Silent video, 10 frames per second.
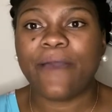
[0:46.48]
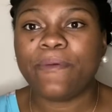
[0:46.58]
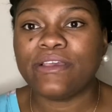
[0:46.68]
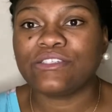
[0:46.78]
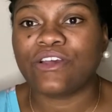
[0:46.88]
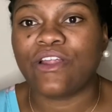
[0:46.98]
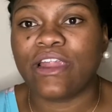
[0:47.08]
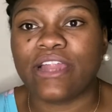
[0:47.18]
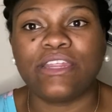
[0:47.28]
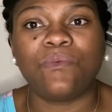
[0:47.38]
being
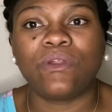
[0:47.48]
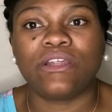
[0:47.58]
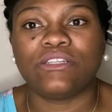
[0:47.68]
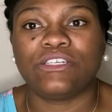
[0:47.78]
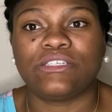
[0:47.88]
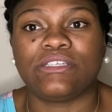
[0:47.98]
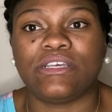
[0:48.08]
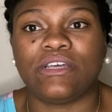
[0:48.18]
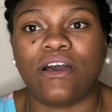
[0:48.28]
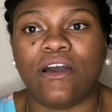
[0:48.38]
started, I did want to just
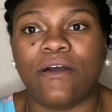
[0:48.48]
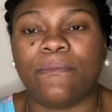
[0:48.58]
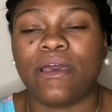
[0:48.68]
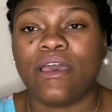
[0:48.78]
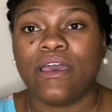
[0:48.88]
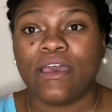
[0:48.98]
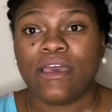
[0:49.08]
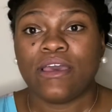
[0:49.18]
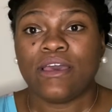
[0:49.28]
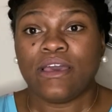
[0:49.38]

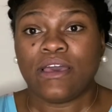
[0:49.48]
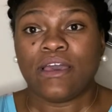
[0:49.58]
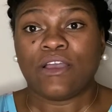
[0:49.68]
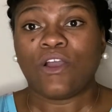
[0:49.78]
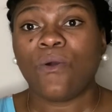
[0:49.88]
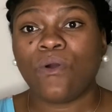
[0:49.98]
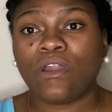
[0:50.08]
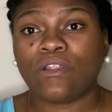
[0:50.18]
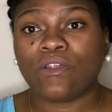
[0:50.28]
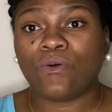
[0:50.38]
go on
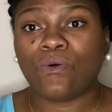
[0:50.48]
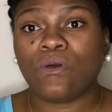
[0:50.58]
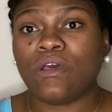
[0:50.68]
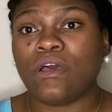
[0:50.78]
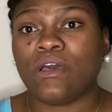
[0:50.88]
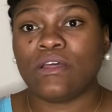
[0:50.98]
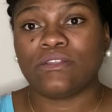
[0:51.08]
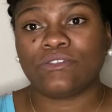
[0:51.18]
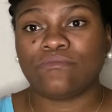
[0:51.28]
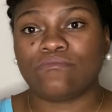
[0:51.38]
a little
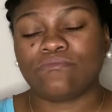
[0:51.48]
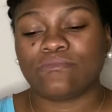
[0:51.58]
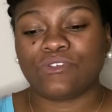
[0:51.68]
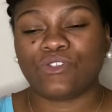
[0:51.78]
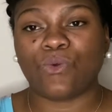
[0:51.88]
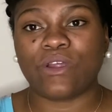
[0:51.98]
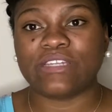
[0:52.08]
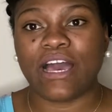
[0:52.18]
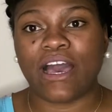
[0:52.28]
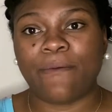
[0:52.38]
story
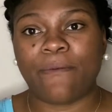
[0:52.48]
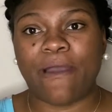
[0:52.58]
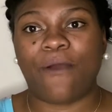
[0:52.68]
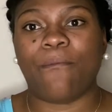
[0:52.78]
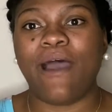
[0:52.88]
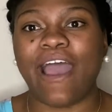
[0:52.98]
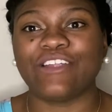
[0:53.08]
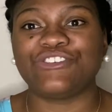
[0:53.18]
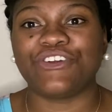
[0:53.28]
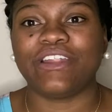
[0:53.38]
time about my
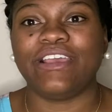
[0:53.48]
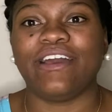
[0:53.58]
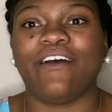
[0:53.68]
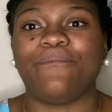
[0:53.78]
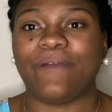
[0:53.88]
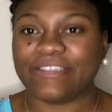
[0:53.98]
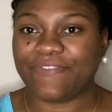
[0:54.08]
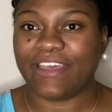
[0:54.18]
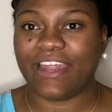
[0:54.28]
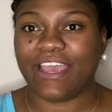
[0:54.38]
journey of
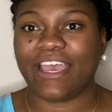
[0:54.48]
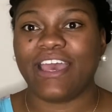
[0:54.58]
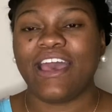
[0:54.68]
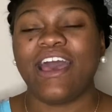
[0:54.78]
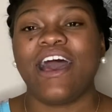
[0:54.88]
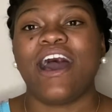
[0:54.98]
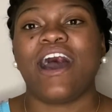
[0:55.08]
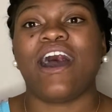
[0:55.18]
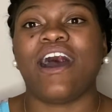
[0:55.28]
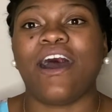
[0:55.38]
breastfeeding.
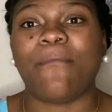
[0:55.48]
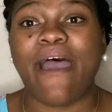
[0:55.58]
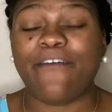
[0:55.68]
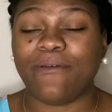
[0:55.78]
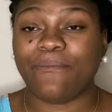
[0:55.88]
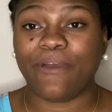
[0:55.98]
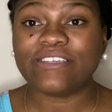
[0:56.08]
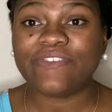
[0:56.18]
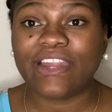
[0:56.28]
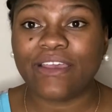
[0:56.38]
I have been
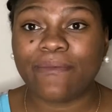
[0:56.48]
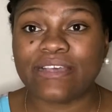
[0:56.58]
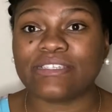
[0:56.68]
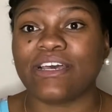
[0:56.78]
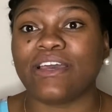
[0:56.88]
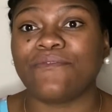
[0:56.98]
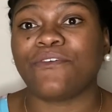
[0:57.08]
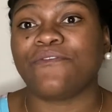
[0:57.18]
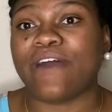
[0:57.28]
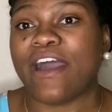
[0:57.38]
breastfeeding my son for 5